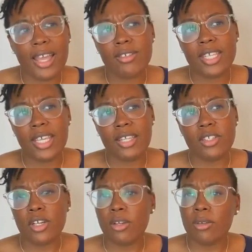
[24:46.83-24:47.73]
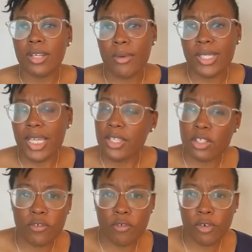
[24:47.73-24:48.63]
I used to intern. I was
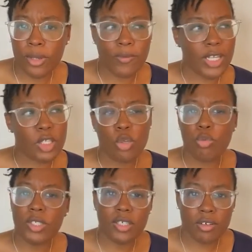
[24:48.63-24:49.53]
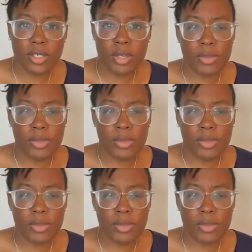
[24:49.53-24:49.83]
intern for him for like two years.